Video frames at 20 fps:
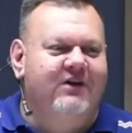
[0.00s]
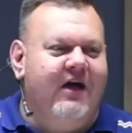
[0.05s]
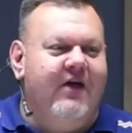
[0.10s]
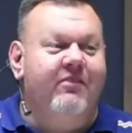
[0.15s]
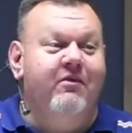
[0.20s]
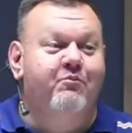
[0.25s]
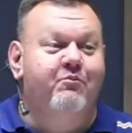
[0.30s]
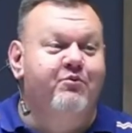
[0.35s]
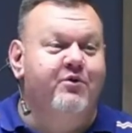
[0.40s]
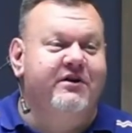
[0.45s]

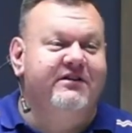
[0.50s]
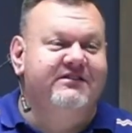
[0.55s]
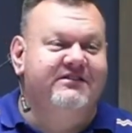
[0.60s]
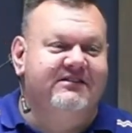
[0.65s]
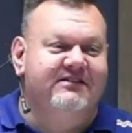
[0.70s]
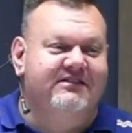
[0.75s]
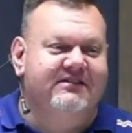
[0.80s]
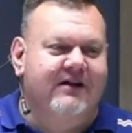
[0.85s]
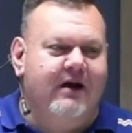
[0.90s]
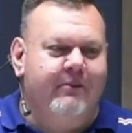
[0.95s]
the prince
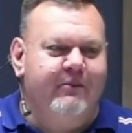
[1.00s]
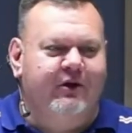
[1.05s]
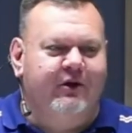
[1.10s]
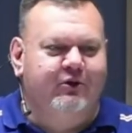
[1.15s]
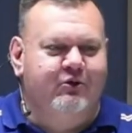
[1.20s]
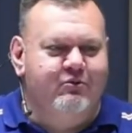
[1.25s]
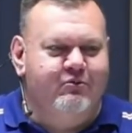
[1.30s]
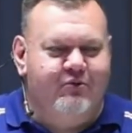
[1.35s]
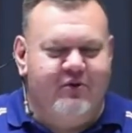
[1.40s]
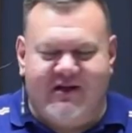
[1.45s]
is coming
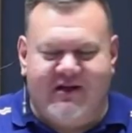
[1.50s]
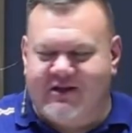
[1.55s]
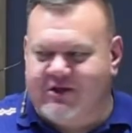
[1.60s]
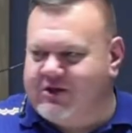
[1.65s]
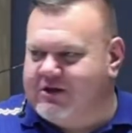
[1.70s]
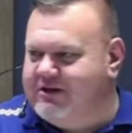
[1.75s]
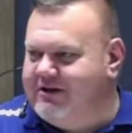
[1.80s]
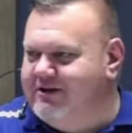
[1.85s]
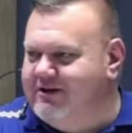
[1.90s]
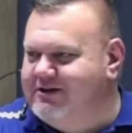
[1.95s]
to preach,
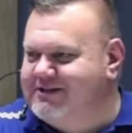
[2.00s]
you know.